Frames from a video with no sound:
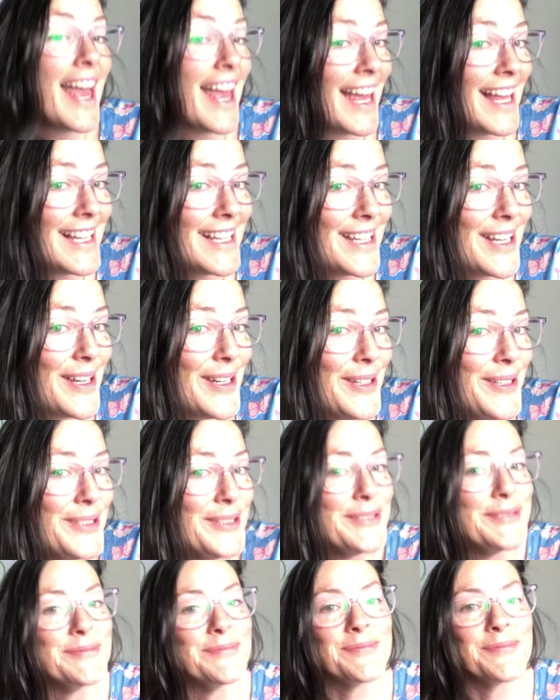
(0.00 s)
Hello,
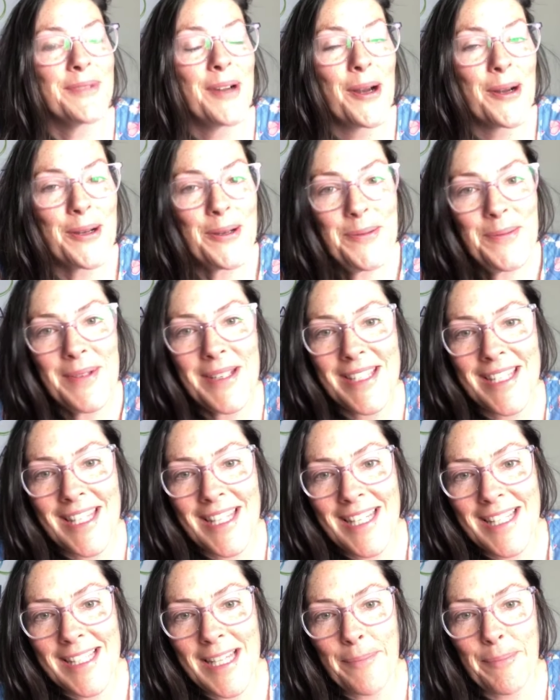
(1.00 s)
welcome to
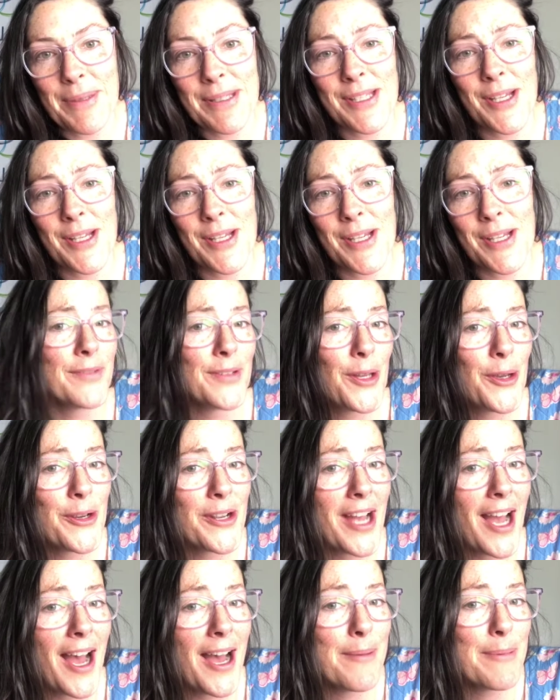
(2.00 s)
this episode of Low
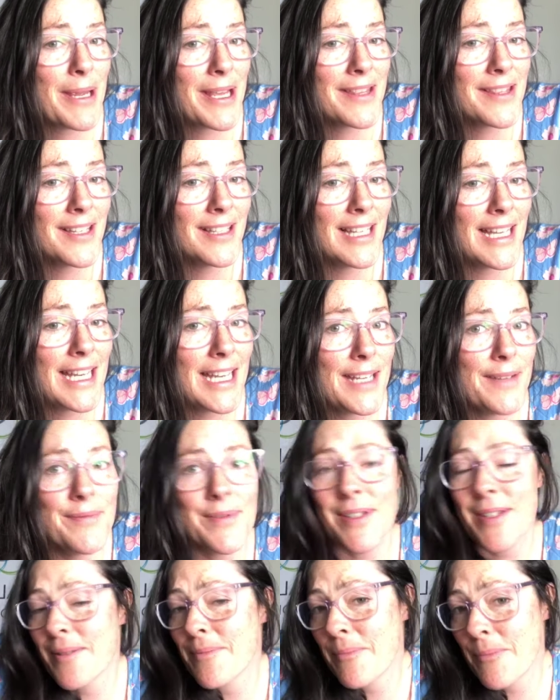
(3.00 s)
Carb in the
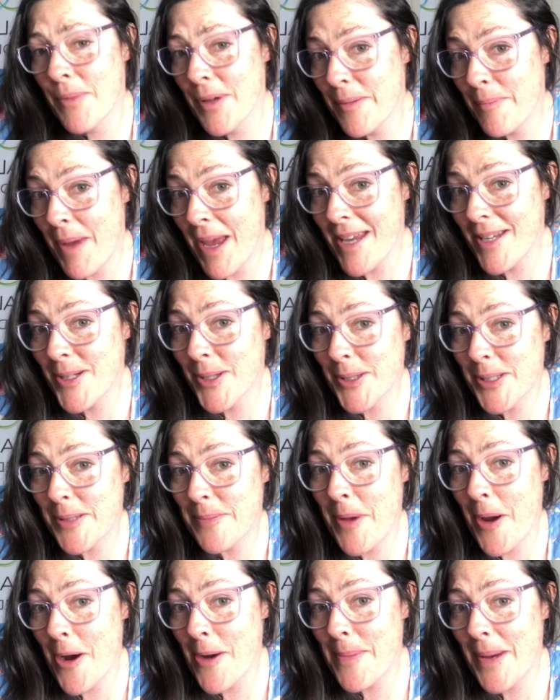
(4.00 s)
Leaves with me, Dr.
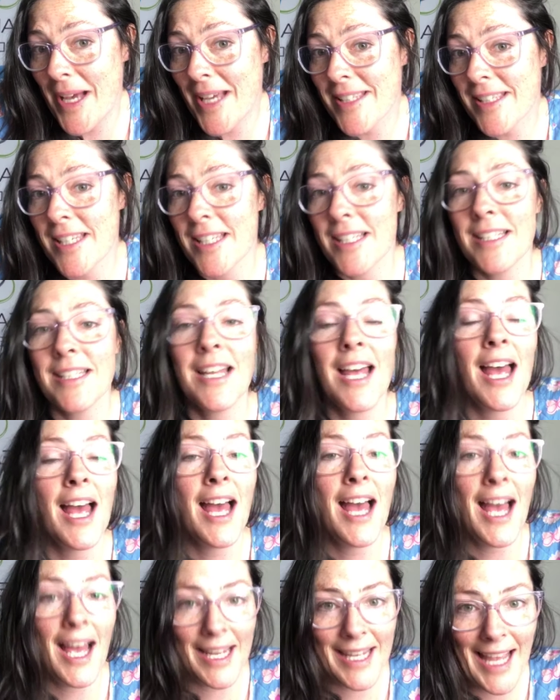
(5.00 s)
Mary Barson.
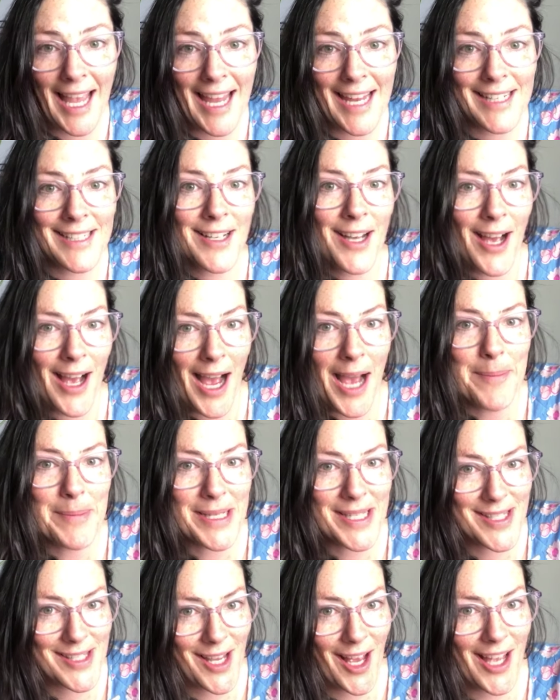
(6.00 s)
Again, I'm
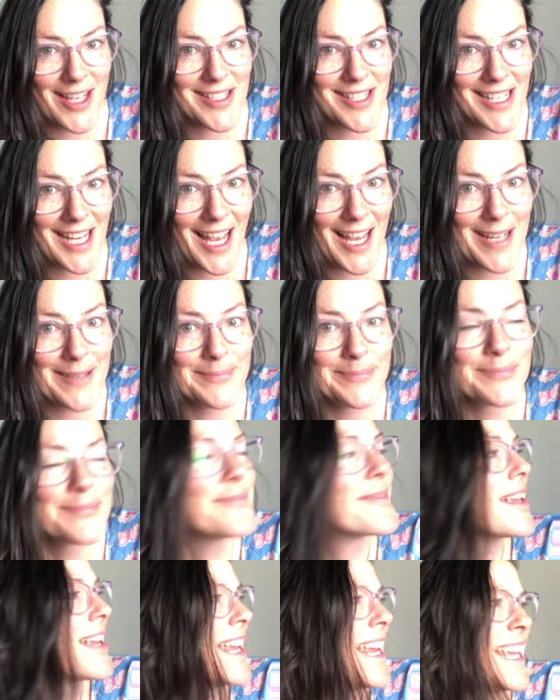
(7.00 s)
inside today.
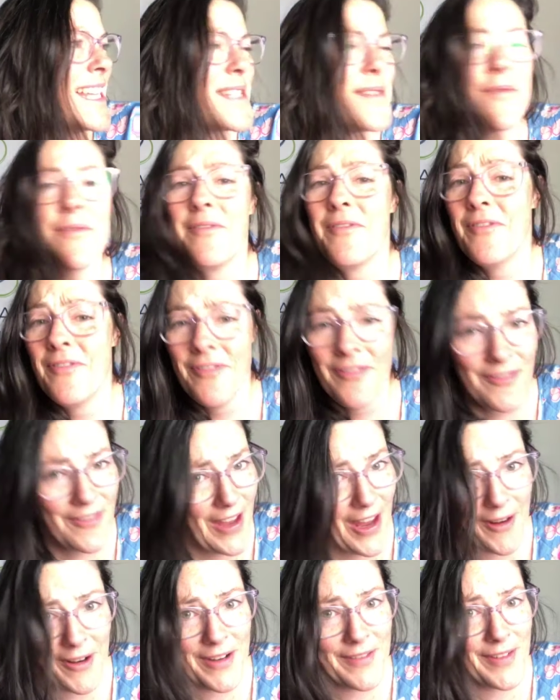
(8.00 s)
It's
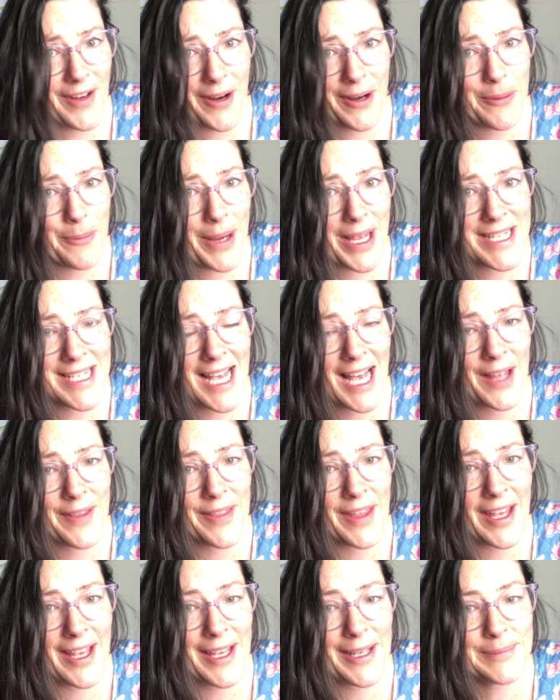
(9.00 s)
very, very wet out
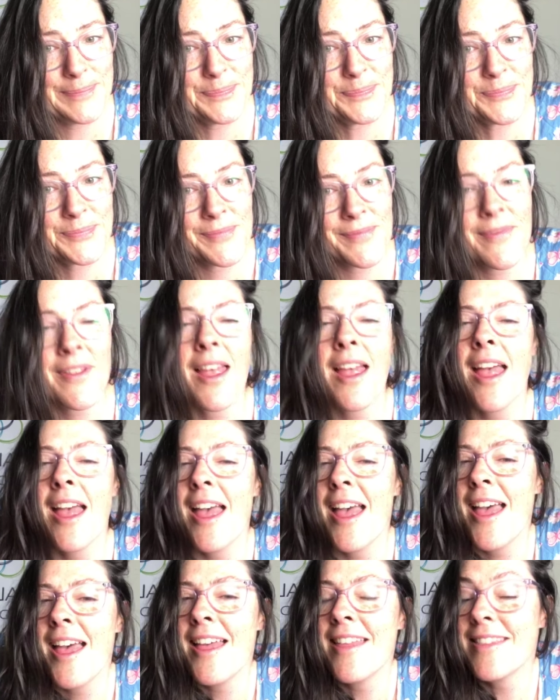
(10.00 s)
there.
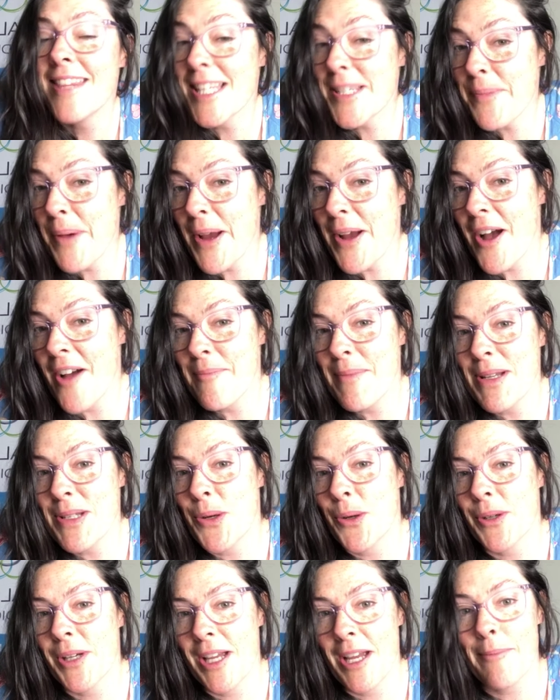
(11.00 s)
This week I've been
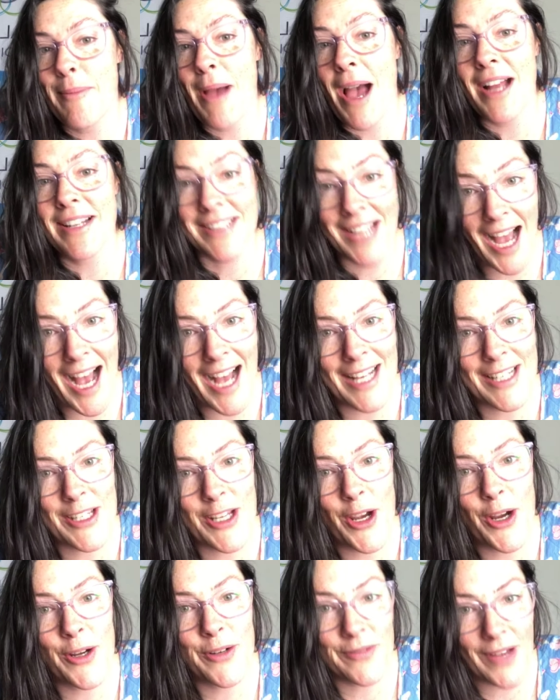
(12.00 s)
talking about
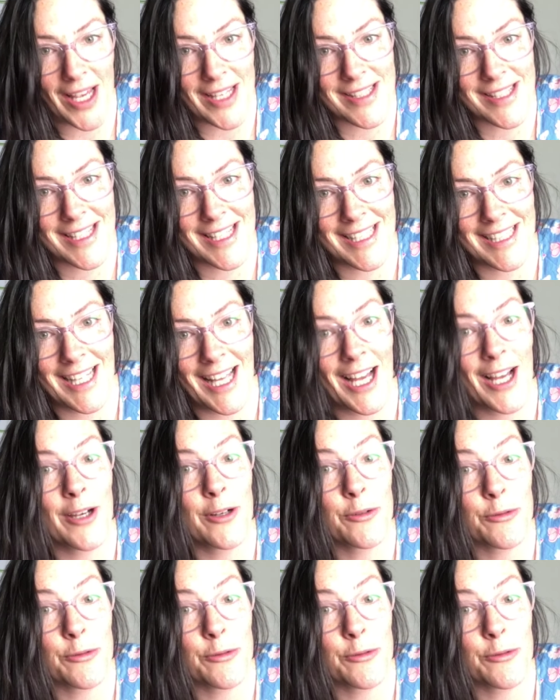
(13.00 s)
cardiovascular